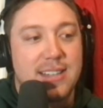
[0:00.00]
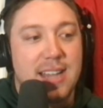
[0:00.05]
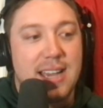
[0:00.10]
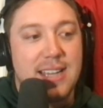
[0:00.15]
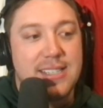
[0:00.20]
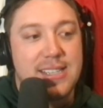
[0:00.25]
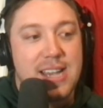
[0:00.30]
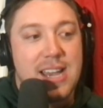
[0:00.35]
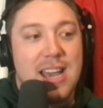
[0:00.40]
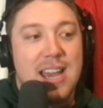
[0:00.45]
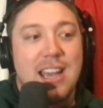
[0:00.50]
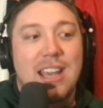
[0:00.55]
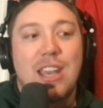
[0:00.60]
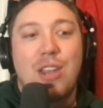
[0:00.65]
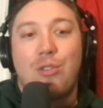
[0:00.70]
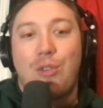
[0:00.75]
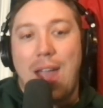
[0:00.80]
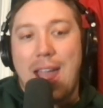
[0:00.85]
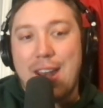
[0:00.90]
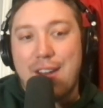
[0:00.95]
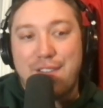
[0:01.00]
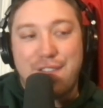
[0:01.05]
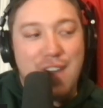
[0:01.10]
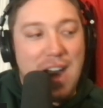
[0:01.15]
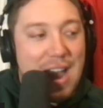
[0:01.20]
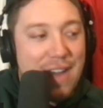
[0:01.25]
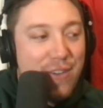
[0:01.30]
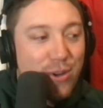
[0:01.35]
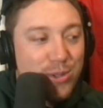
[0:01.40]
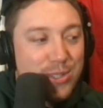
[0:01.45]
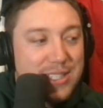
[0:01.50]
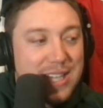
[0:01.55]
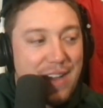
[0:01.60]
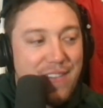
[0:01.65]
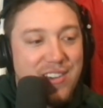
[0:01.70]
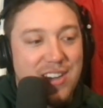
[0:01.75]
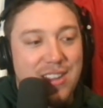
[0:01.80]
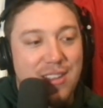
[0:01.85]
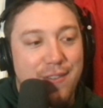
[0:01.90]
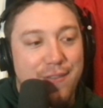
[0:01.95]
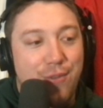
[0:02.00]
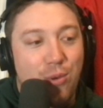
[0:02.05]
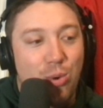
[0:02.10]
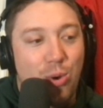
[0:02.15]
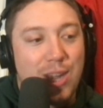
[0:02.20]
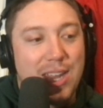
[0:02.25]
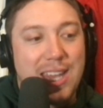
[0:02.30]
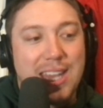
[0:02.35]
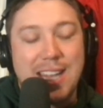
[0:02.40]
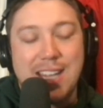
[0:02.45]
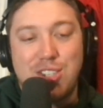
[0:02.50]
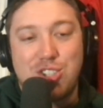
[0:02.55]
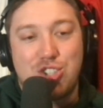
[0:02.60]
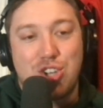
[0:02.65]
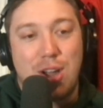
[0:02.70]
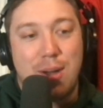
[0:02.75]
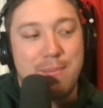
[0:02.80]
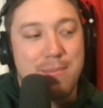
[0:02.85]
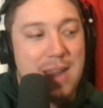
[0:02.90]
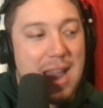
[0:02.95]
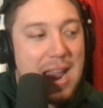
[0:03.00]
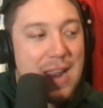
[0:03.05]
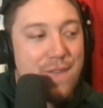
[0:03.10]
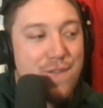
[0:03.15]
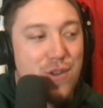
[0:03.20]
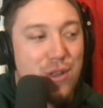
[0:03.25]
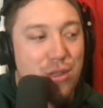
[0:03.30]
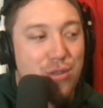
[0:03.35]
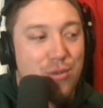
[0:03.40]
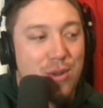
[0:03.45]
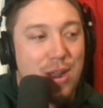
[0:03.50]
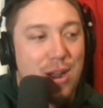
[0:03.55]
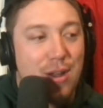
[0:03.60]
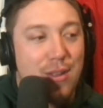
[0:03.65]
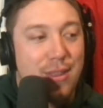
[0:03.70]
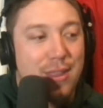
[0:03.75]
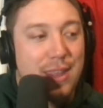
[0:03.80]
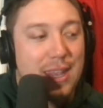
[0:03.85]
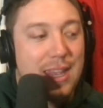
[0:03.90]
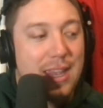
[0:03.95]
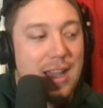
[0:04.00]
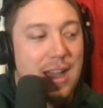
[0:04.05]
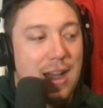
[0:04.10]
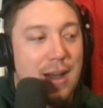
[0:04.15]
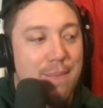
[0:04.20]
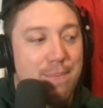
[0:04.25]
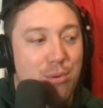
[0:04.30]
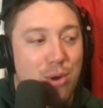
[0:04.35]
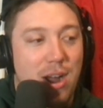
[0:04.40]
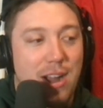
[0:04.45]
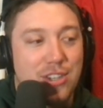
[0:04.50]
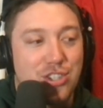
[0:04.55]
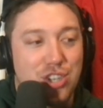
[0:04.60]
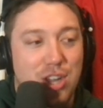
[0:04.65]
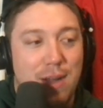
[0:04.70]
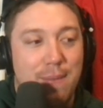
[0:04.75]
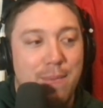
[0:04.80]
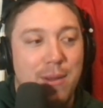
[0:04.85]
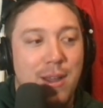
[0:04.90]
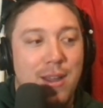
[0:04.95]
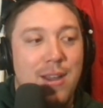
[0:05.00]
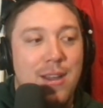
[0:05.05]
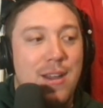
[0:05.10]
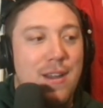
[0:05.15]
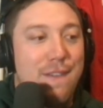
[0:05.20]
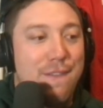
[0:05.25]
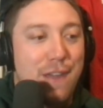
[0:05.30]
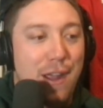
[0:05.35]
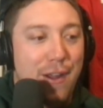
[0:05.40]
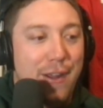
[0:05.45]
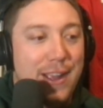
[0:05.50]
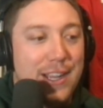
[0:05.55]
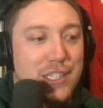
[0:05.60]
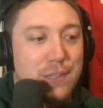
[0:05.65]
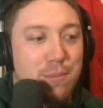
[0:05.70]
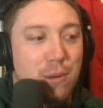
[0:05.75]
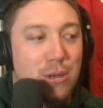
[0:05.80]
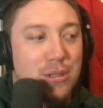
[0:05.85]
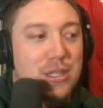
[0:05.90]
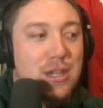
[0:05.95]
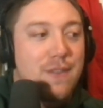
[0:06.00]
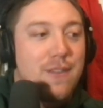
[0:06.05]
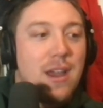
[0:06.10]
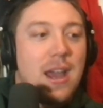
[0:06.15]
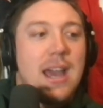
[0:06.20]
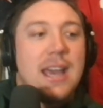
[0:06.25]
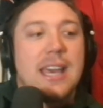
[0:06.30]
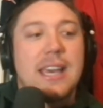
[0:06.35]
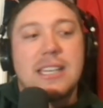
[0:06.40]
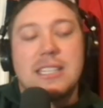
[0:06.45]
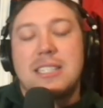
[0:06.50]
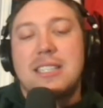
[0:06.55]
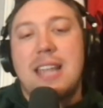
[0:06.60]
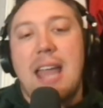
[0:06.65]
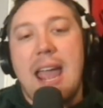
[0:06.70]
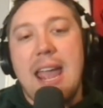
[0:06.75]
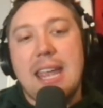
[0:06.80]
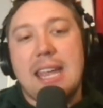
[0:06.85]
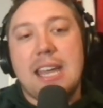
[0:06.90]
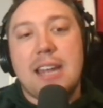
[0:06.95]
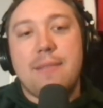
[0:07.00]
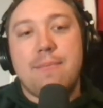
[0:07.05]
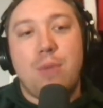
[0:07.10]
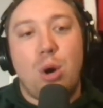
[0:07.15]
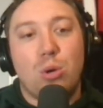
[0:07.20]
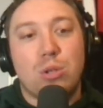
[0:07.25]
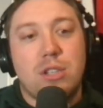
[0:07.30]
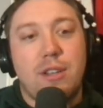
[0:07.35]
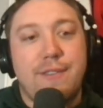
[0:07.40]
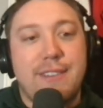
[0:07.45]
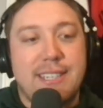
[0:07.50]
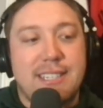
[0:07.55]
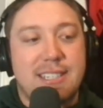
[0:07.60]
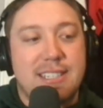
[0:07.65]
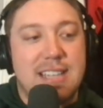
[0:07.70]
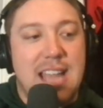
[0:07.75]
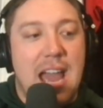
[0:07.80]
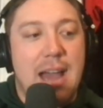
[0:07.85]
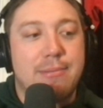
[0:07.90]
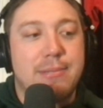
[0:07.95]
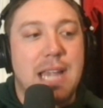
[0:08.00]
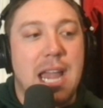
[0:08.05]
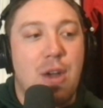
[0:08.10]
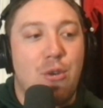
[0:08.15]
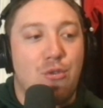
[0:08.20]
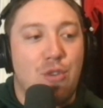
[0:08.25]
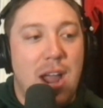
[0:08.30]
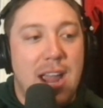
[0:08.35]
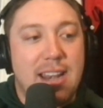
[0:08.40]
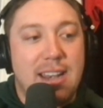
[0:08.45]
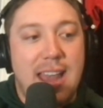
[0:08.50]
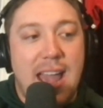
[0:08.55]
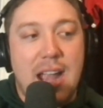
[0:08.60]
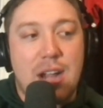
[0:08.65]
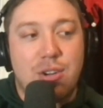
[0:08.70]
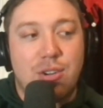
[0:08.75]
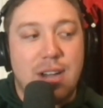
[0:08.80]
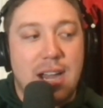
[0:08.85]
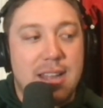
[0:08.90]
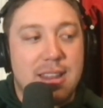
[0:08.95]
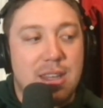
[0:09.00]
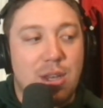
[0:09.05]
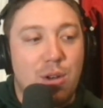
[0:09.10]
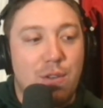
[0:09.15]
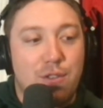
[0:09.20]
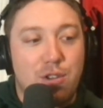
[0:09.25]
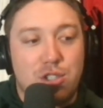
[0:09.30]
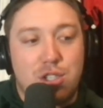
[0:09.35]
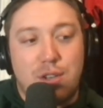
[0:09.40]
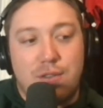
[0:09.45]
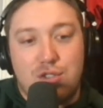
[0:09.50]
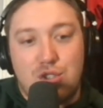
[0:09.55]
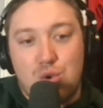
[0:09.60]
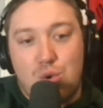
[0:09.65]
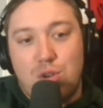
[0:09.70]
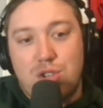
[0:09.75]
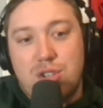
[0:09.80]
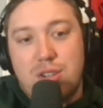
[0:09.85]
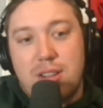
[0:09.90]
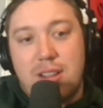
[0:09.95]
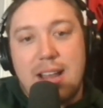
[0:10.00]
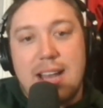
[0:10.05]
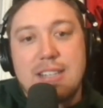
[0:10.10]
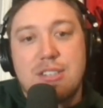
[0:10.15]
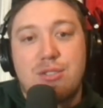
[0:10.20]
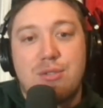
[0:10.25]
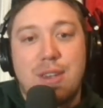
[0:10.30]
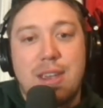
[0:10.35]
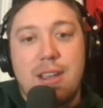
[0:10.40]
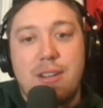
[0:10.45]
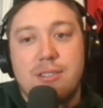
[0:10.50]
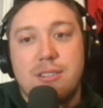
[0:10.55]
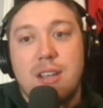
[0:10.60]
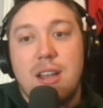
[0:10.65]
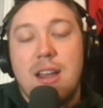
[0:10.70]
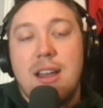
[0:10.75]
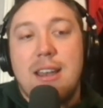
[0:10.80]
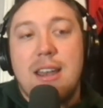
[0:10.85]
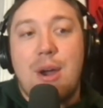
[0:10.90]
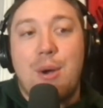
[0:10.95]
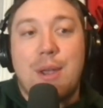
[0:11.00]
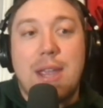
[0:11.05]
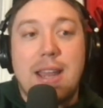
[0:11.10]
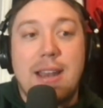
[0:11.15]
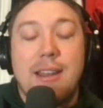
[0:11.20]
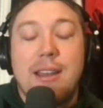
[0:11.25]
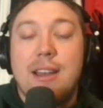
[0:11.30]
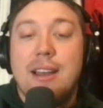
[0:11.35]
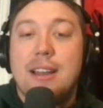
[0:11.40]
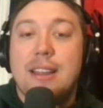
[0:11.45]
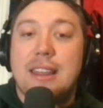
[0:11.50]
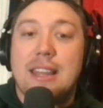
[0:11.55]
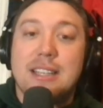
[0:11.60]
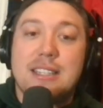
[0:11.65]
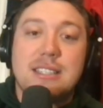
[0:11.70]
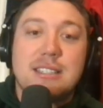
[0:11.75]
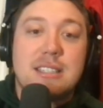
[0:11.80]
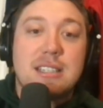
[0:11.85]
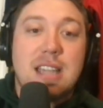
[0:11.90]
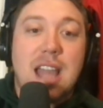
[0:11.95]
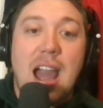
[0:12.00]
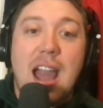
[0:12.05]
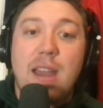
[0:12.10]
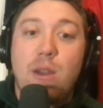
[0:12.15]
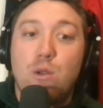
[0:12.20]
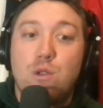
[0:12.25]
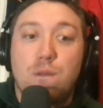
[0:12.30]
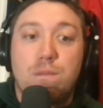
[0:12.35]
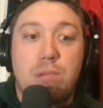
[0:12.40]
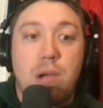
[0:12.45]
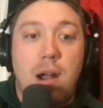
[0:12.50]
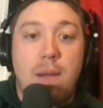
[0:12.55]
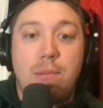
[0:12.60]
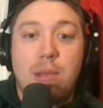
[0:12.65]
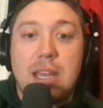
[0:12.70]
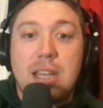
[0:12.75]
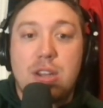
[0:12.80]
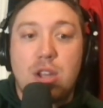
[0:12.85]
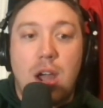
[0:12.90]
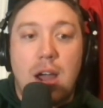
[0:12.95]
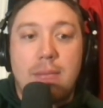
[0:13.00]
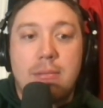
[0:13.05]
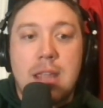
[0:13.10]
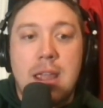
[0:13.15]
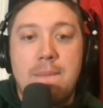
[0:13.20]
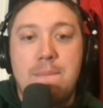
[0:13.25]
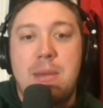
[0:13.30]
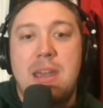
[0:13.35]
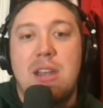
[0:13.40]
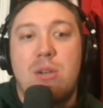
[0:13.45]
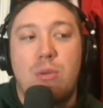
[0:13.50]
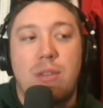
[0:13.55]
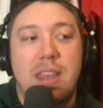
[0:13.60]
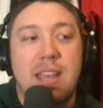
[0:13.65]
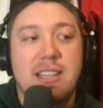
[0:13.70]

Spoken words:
size. He ran a 5.07 in the 40. He jumped 9'3" on the broad jump. Very explosive. He's taken most of his snaps at right tackle at the University of Georgia the last 3 years. Now, again, this is a guy who's probably a top 10 pick with